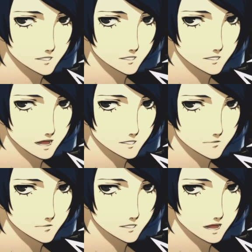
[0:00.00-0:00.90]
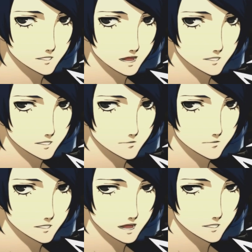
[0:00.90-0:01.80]
And I was the one who was able
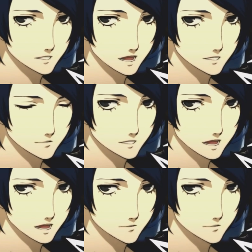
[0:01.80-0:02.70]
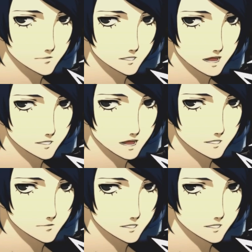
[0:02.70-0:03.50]
to bring it to life, all thanks to your